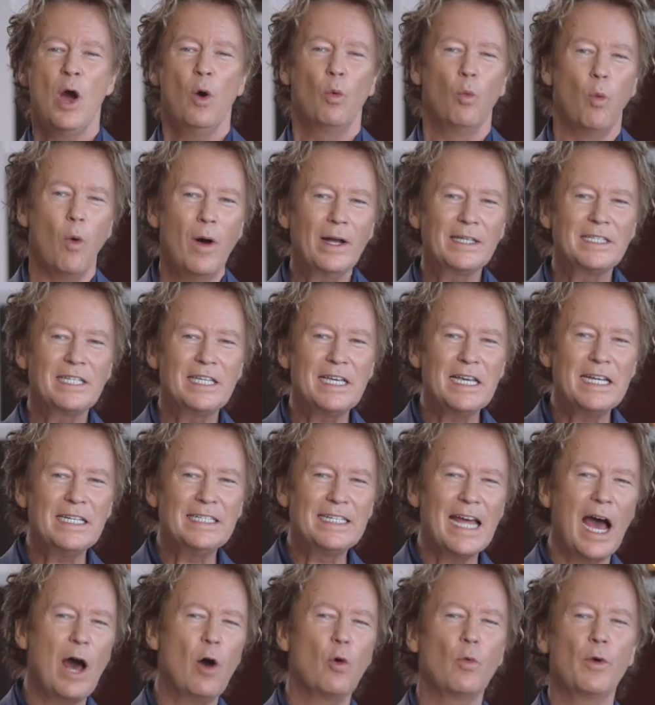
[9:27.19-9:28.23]
once he
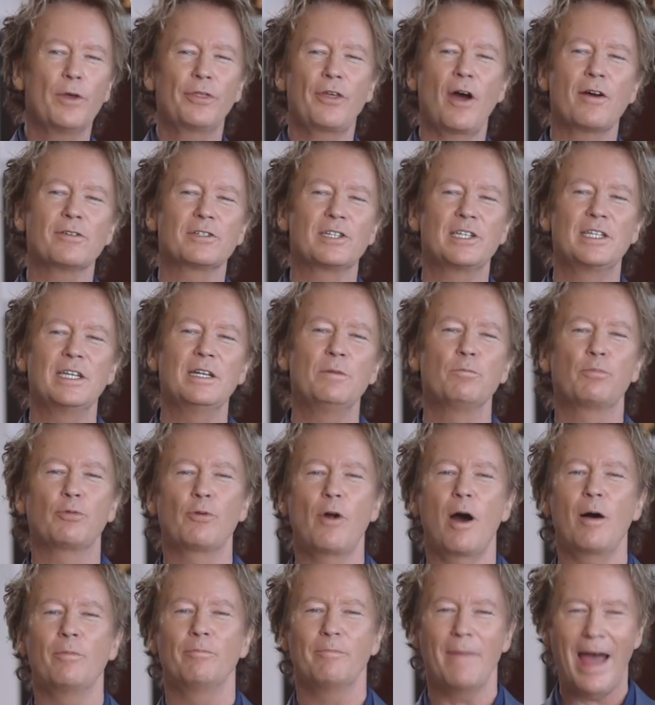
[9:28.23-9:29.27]
dealt with our sin
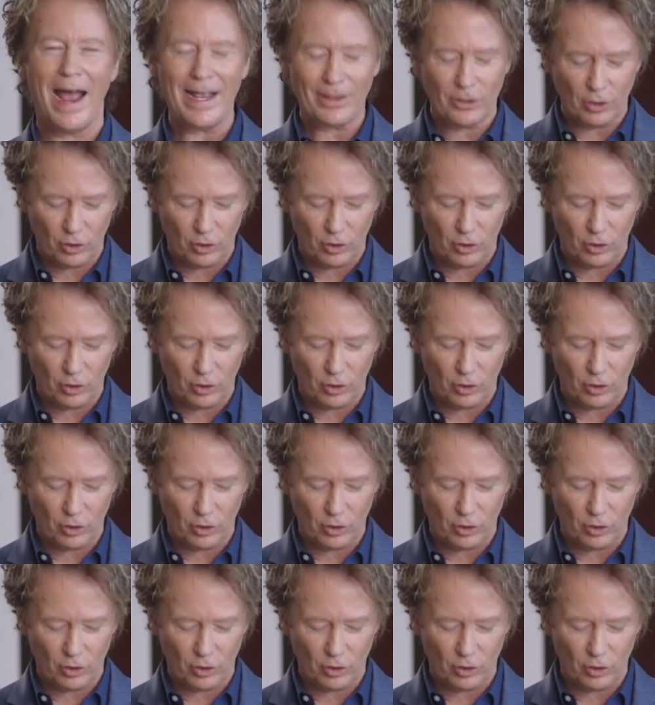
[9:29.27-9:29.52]
problem at